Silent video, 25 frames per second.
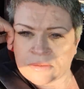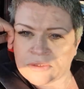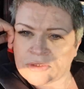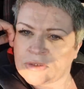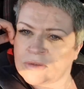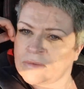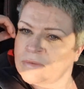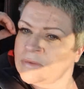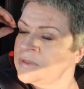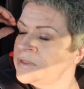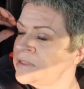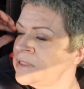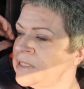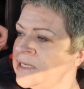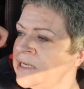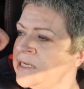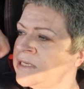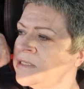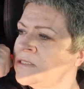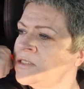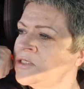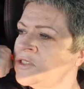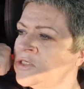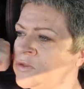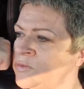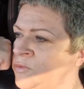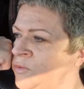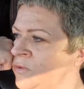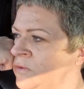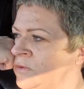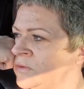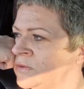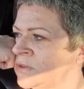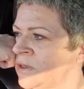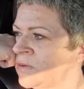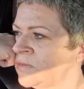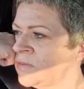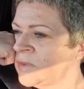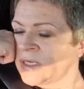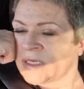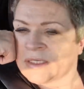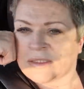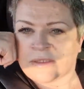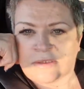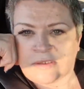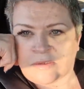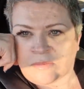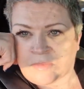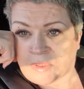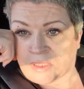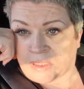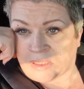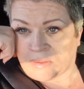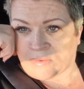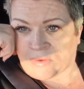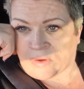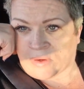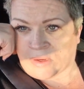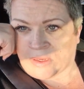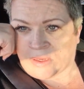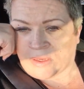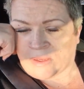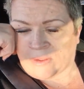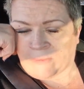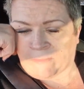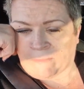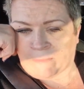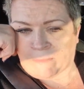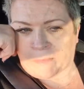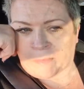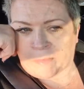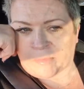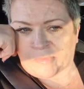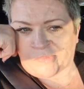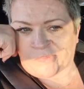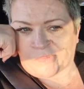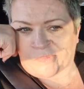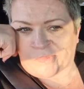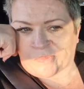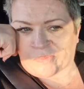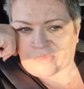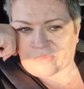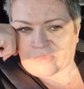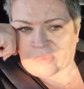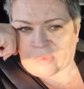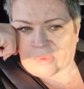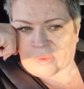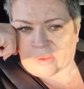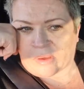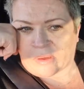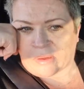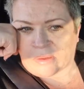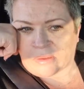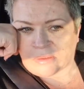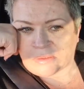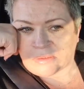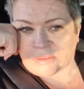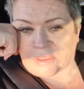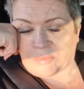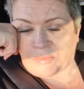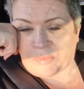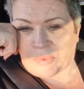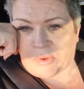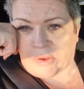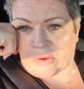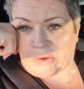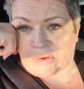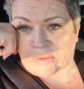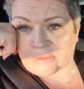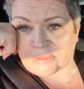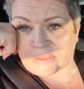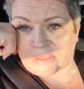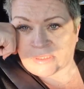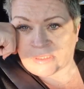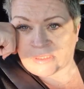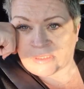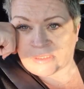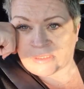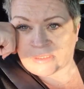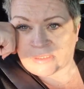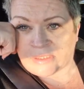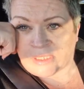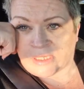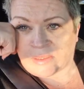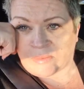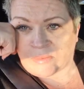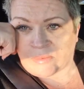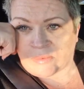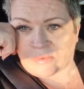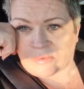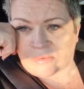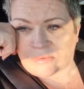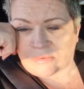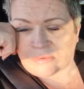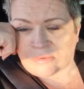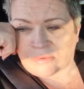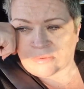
Do you know what? There's a lady just pulled up next to me, right? She's on the table.